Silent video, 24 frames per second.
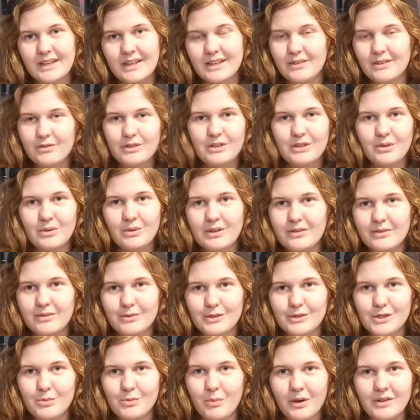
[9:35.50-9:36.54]
Like, if you don't even
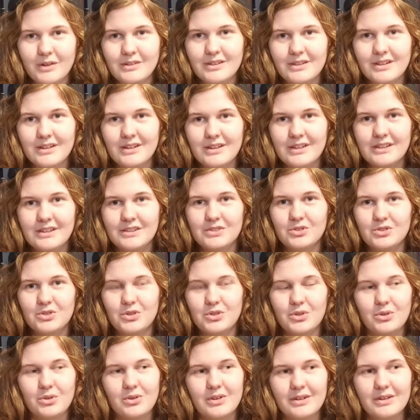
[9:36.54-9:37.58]
respond to
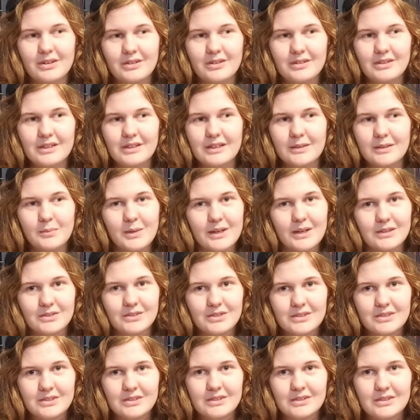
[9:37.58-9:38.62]
your
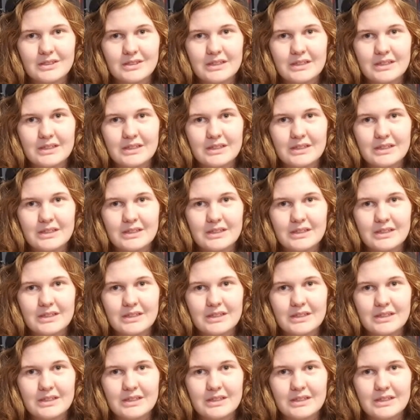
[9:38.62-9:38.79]
emails,